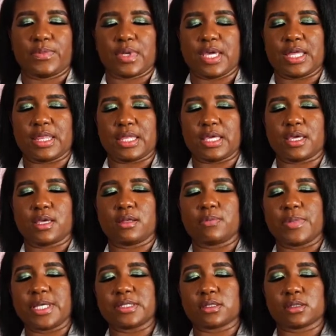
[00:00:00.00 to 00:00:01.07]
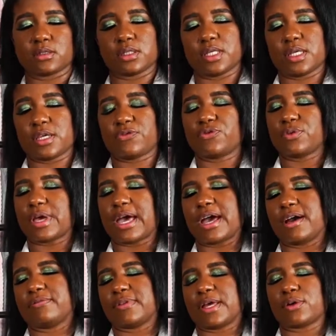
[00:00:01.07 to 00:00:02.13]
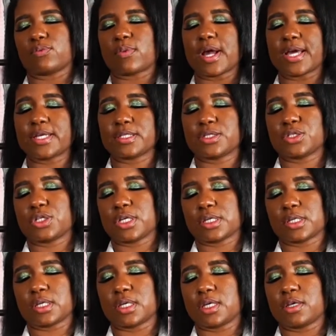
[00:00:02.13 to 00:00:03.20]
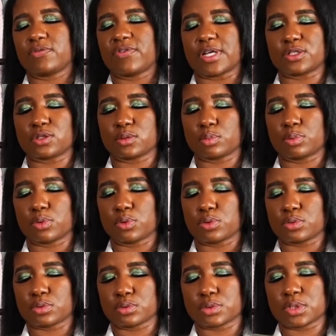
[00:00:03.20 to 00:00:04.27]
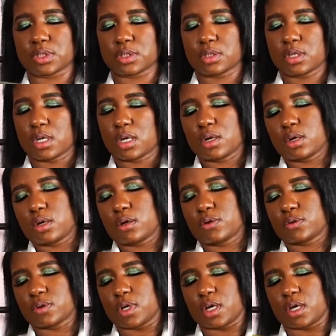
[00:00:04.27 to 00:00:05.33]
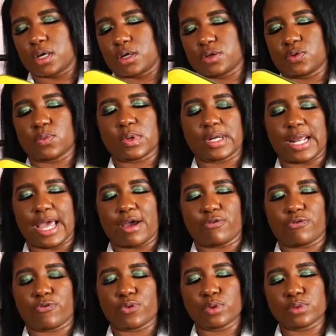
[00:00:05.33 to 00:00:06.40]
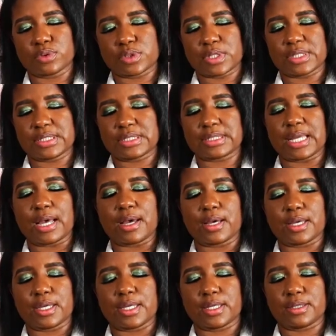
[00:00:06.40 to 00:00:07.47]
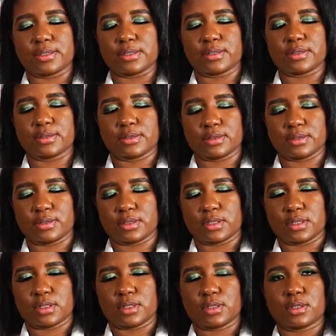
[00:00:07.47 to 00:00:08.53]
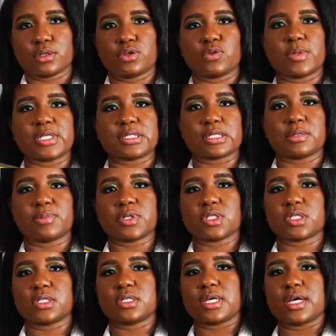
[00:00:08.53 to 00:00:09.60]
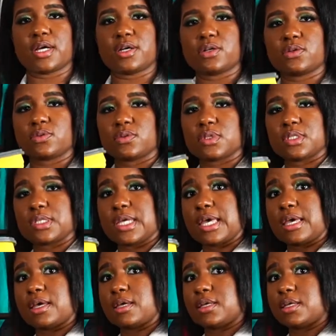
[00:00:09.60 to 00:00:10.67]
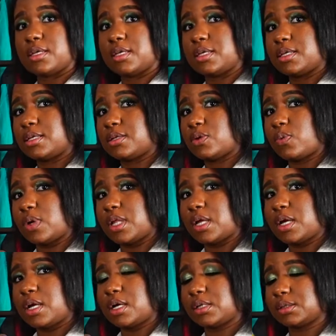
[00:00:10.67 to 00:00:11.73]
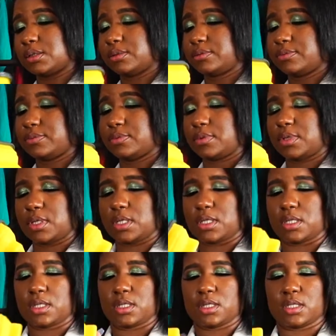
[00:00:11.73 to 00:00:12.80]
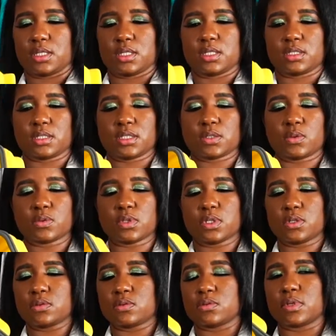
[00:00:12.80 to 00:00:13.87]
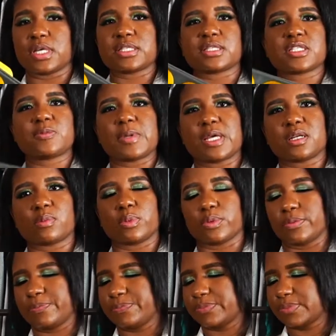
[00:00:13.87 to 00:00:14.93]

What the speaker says: And then basically if you have like rice, chicken, vegetables, you want to add fruits on the side, you basically push it down and voila. So cute. It's expandable.